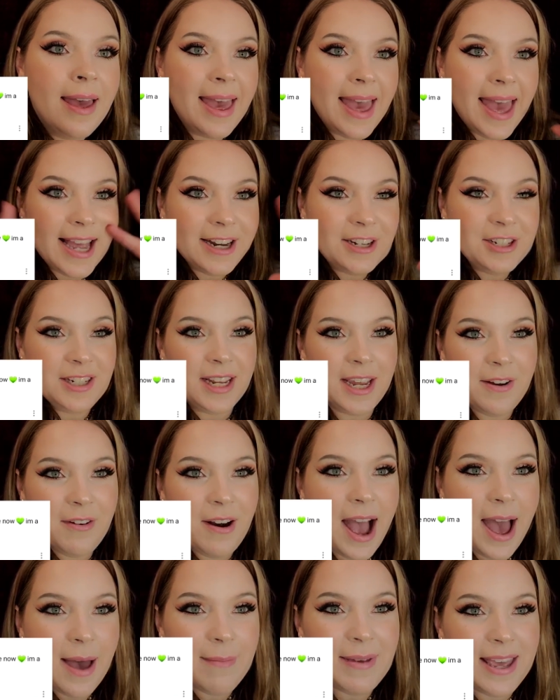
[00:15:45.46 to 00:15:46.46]
Ashley
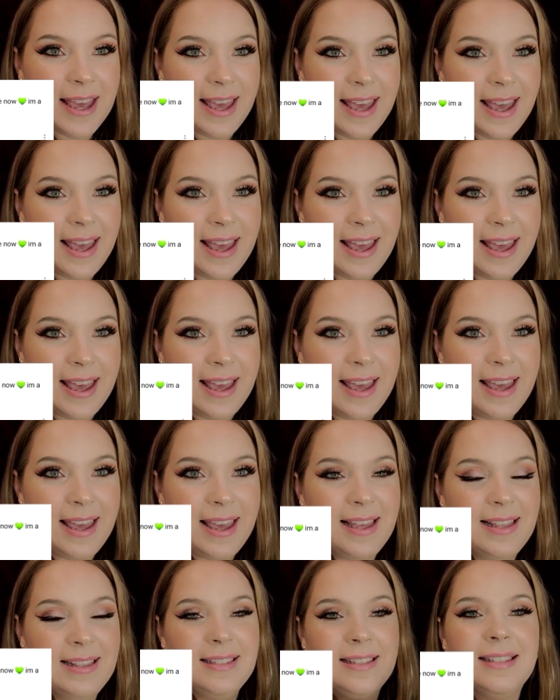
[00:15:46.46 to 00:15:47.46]

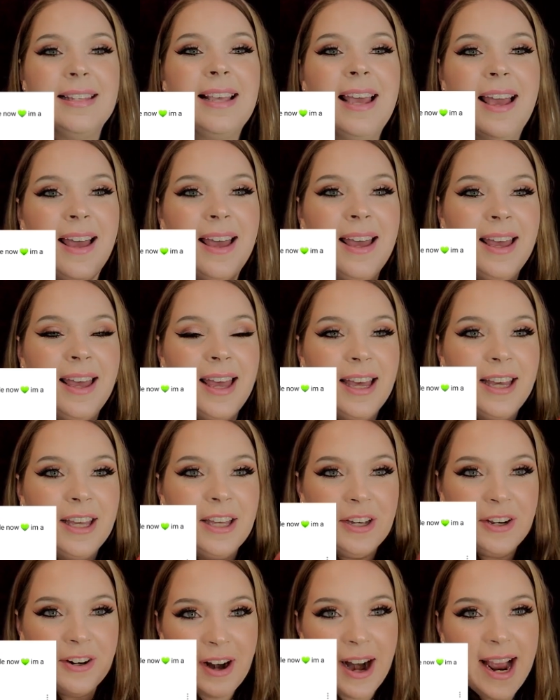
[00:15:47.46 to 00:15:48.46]
Robbins!
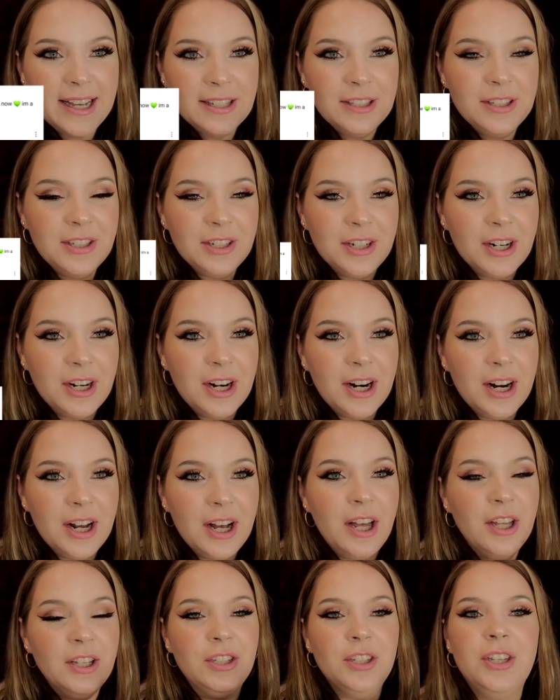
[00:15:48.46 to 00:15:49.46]
Congrats,
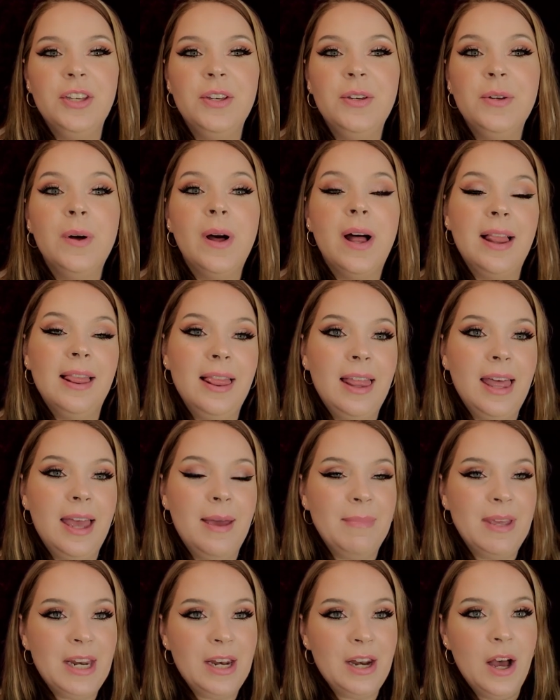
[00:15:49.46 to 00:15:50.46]
girl! You
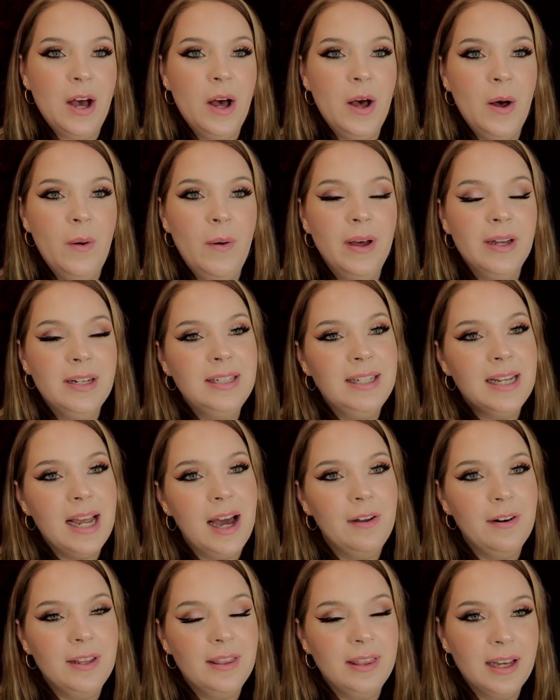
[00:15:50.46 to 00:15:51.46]
let me know
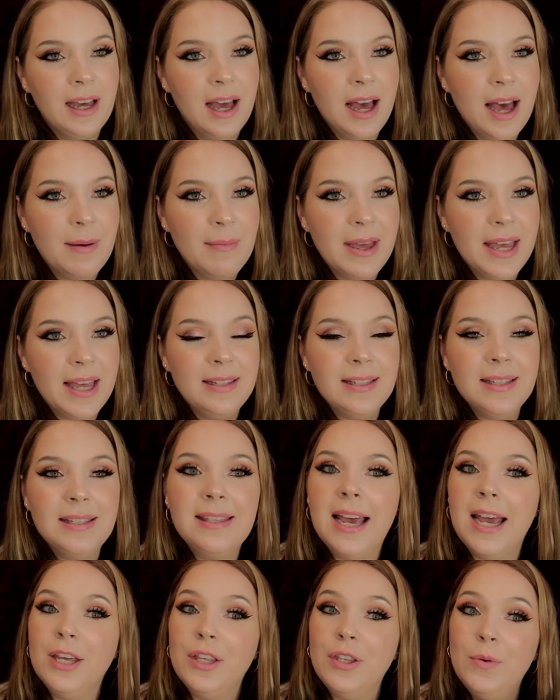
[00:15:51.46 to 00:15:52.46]
down in the comments
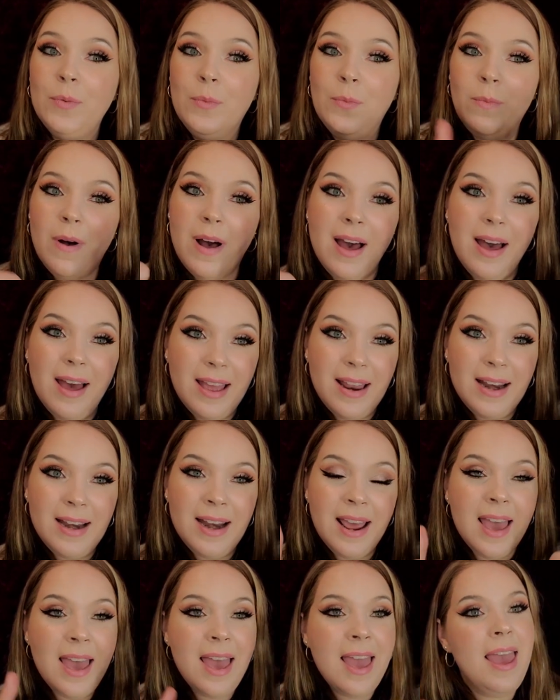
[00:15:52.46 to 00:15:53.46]
that you won,
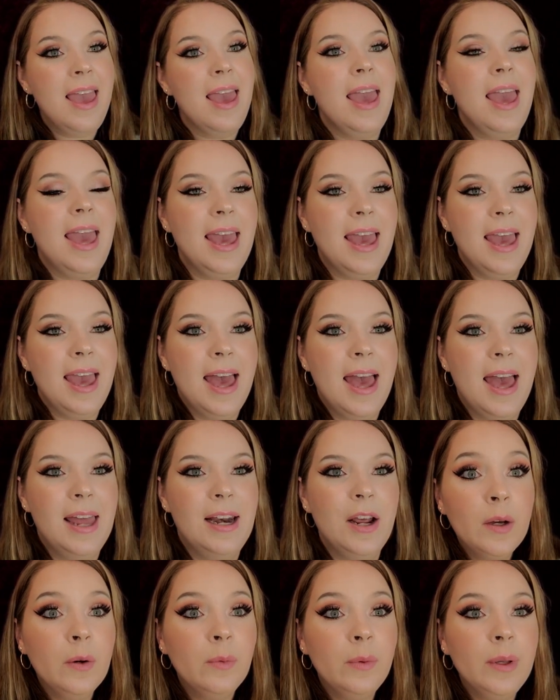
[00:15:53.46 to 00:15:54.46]

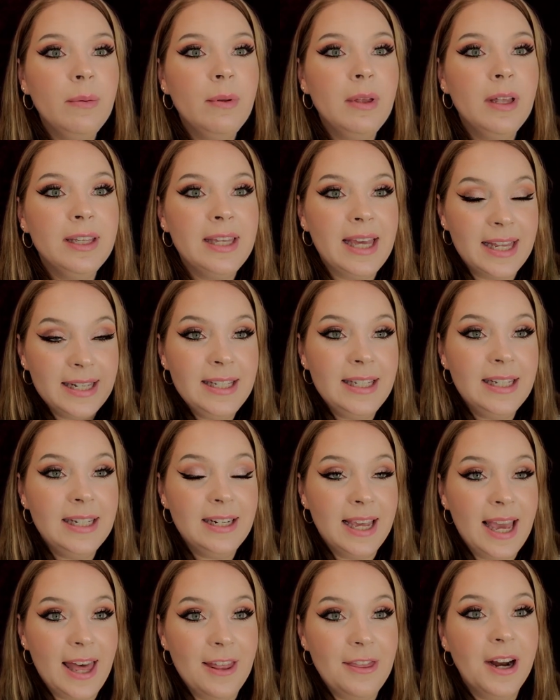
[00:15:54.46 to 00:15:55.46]
and we will get
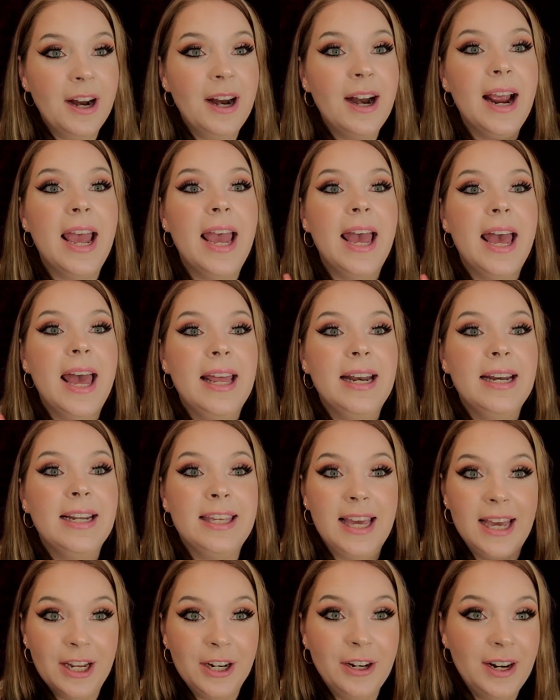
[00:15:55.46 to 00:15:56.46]
together and
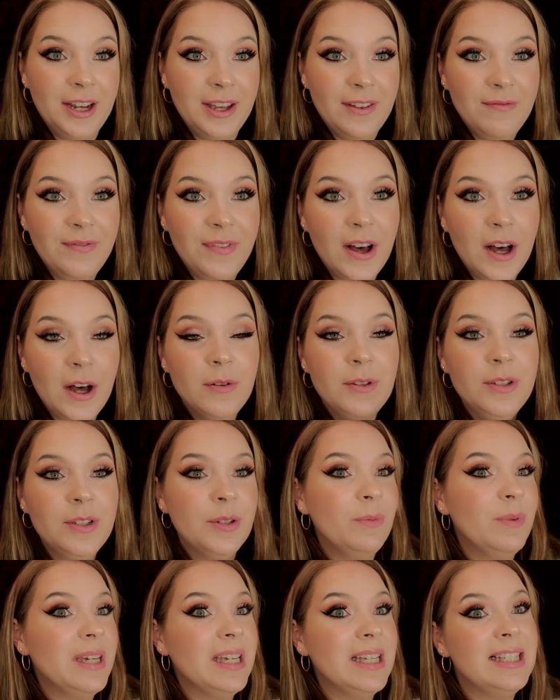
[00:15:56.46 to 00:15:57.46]
get your info
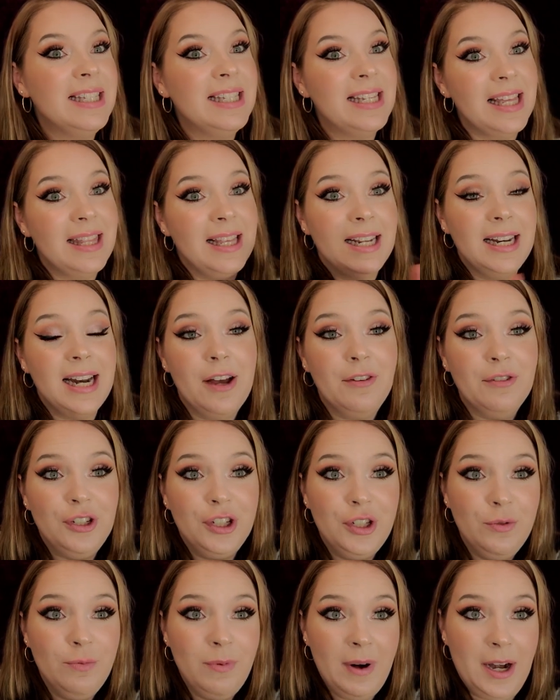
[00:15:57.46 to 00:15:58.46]
so we can send that out
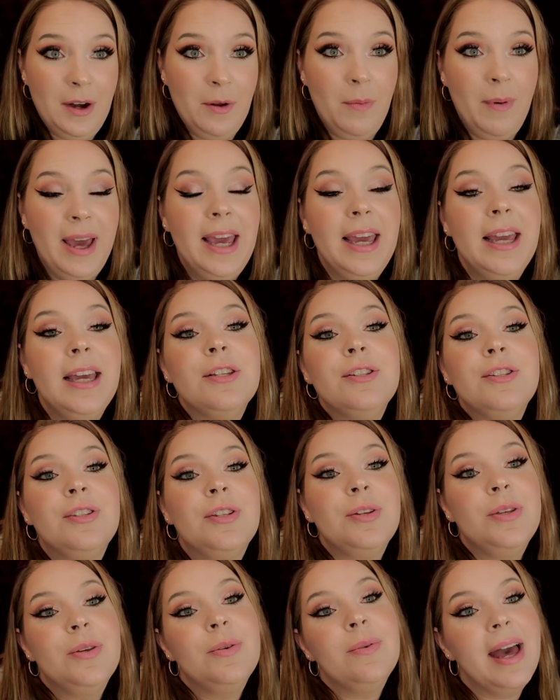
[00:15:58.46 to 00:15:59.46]
to you right away
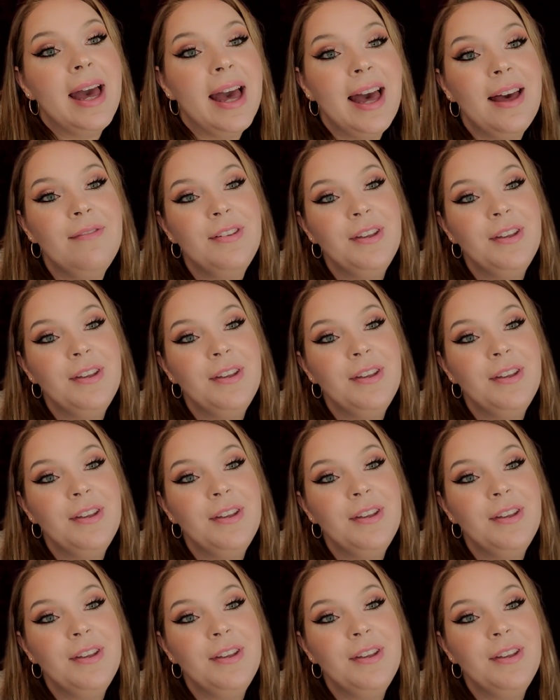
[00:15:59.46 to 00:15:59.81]
so you have